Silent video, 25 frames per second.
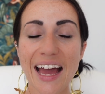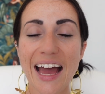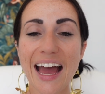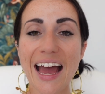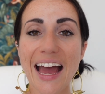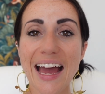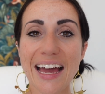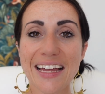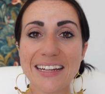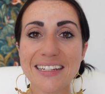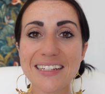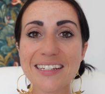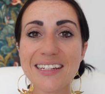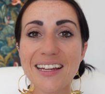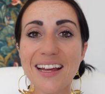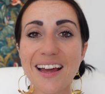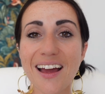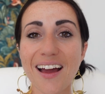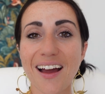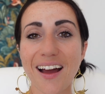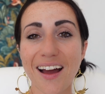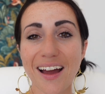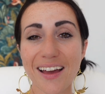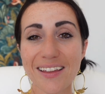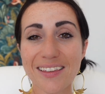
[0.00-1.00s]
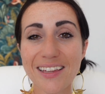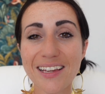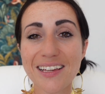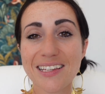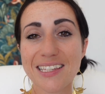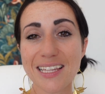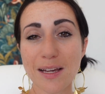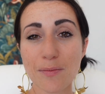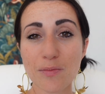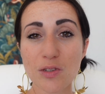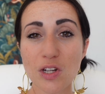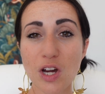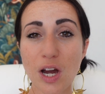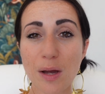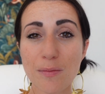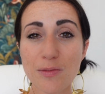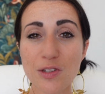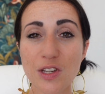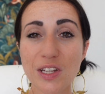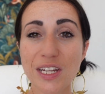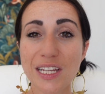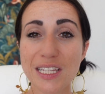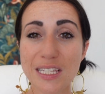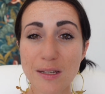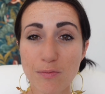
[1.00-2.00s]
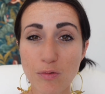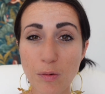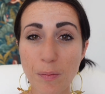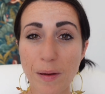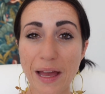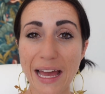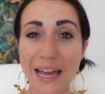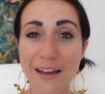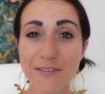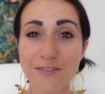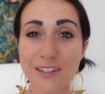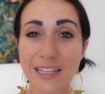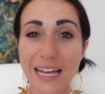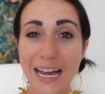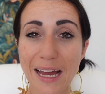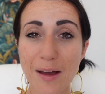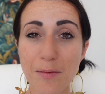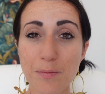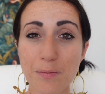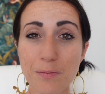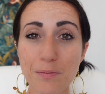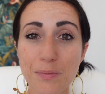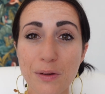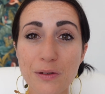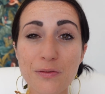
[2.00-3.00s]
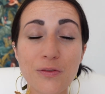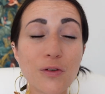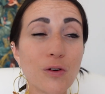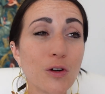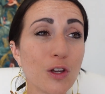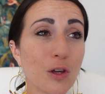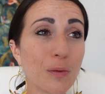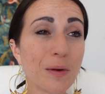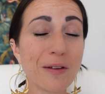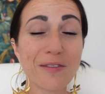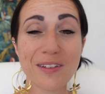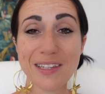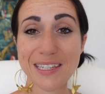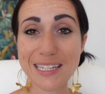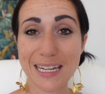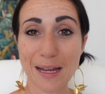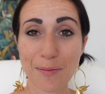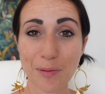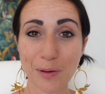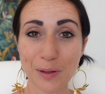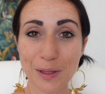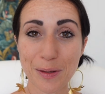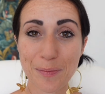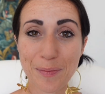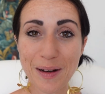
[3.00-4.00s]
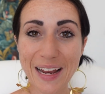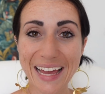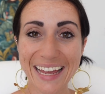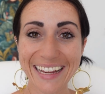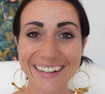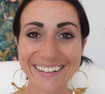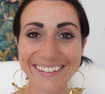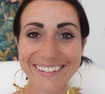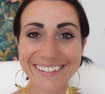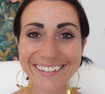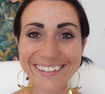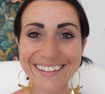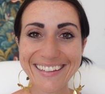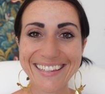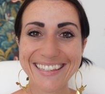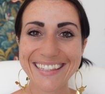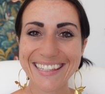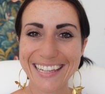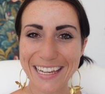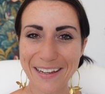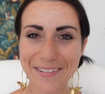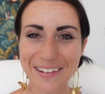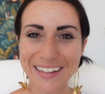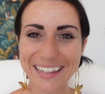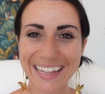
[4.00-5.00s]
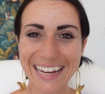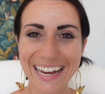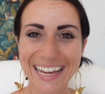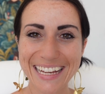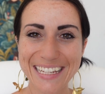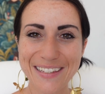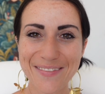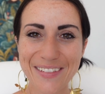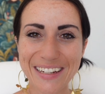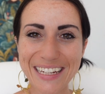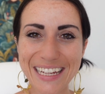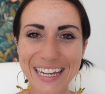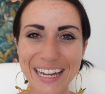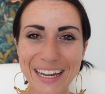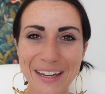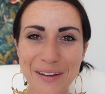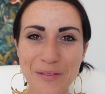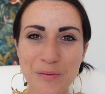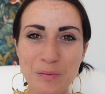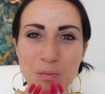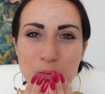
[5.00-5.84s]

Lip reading: And I think sometimes you need to prepare for that before you even step on the plane. See you in the next video.